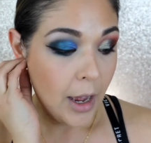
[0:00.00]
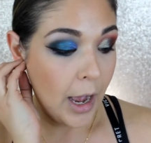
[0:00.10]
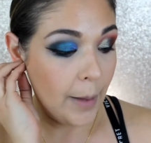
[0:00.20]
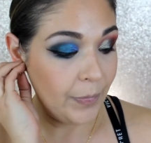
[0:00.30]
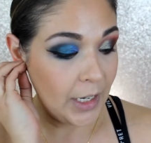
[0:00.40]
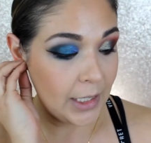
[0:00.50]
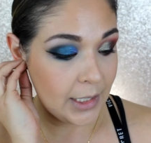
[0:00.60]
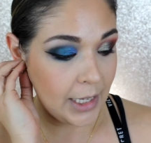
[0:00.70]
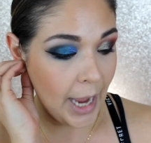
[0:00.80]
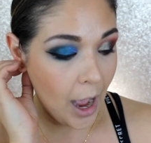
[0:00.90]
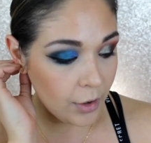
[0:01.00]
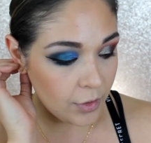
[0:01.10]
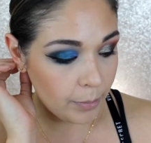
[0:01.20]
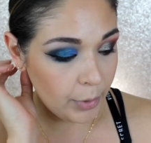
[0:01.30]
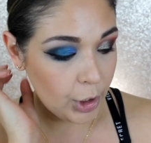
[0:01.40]
It is the Out of
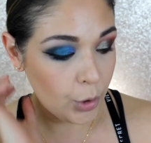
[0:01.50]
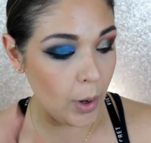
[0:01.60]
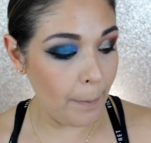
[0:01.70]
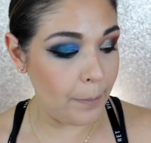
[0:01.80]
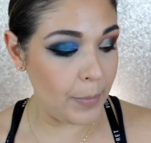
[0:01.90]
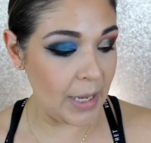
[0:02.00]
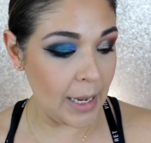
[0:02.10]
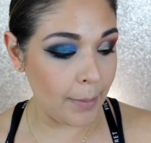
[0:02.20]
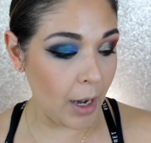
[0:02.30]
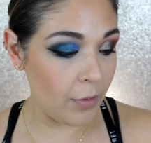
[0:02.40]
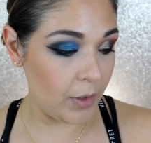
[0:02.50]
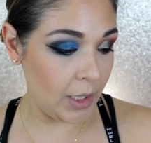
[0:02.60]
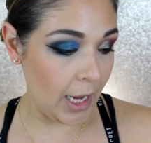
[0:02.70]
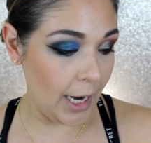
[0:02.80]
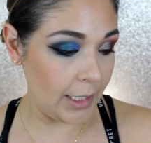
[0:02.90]
the Blue Beam of
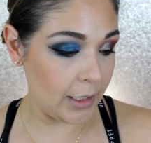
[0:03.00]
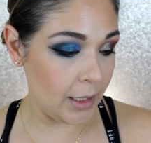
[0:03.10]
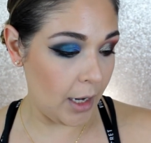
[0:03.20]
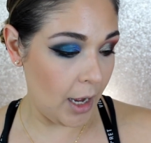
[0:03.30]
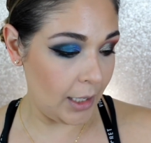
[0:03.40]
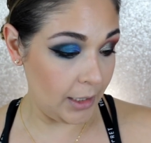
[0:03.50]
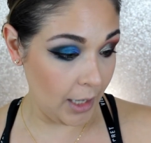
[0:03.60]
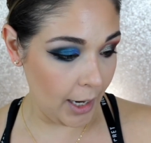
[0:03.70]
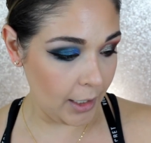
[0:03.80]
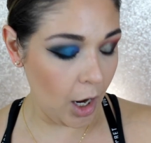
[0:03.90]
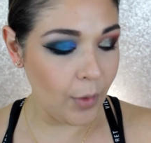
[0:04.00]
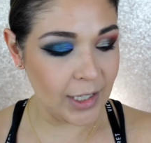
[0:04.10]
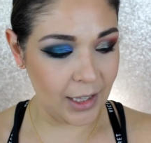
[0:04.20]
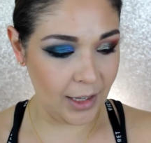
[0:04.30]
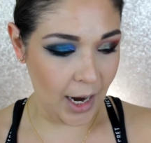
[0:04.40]
Light oh, it's
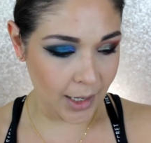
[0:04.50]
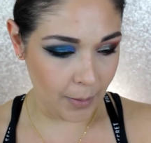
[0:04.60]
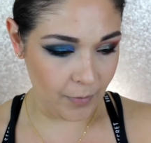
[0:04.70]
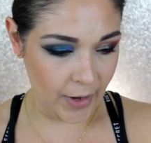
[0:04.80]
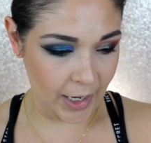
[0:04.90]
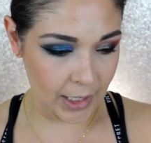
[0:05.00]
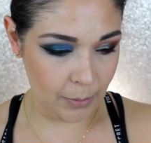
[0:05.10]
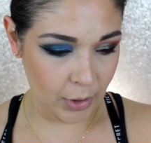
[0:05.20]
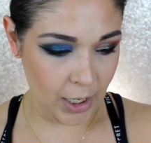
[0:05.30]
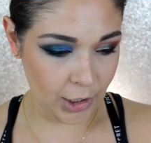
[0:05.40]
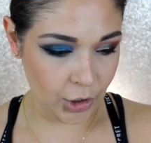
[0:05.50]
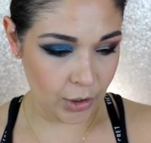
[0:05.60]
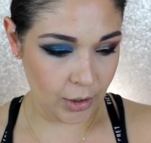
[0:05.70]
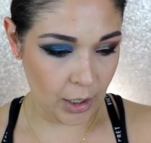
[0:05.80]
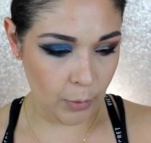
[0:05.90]
a light up vanity blush.
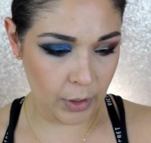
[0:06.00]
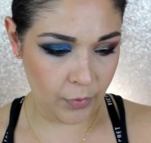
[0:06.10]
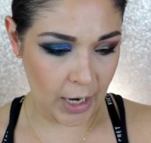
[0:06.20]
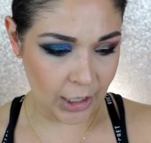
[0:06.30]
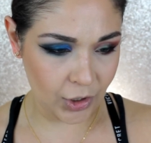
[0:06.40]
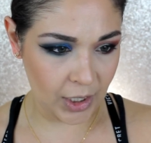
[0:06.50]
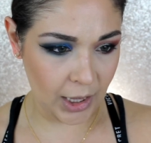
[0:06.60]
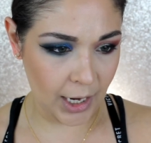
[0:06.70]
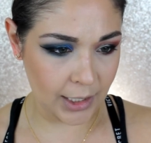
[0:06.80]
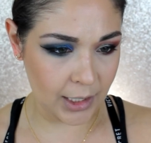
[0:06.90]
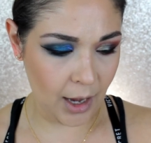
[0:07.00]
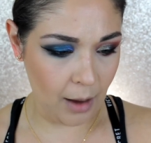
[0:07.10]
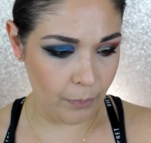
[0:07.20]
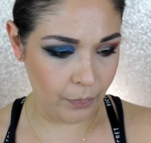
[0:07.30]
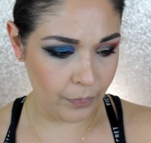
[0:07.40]
I wonder if it actually lights up.